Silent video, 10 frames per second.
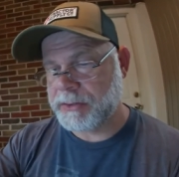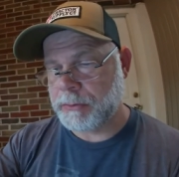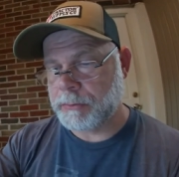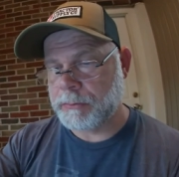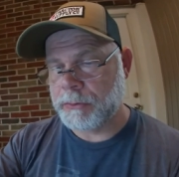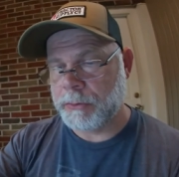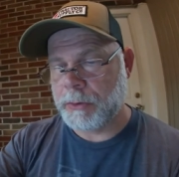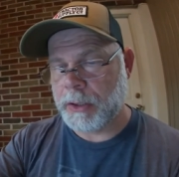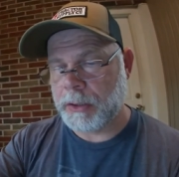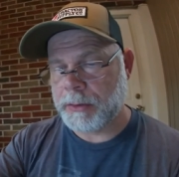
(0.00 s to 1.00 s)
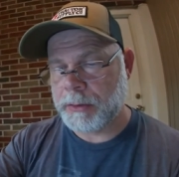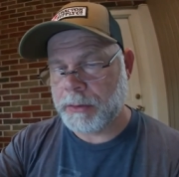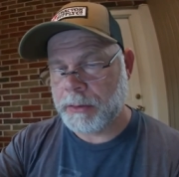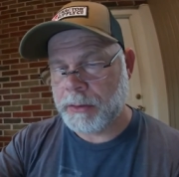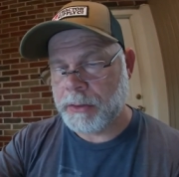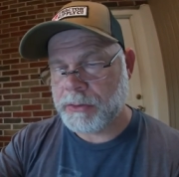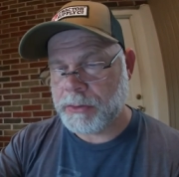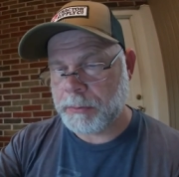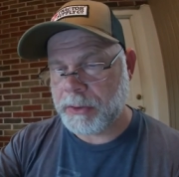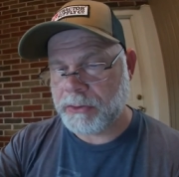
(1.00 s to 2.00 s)
much on New Holland,
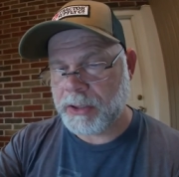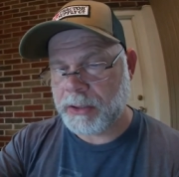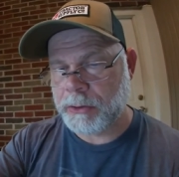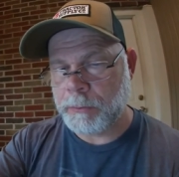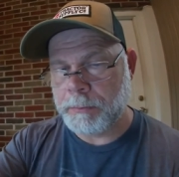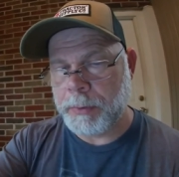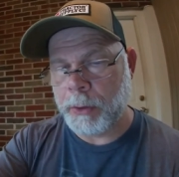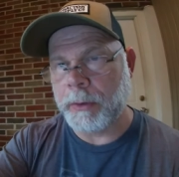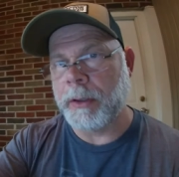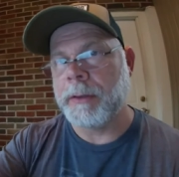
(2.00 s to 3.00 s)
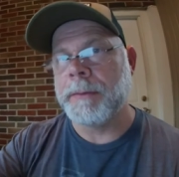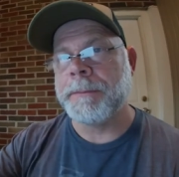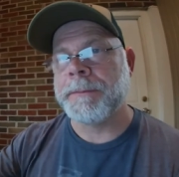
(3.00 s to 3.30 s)
so I'm going to try Kubota.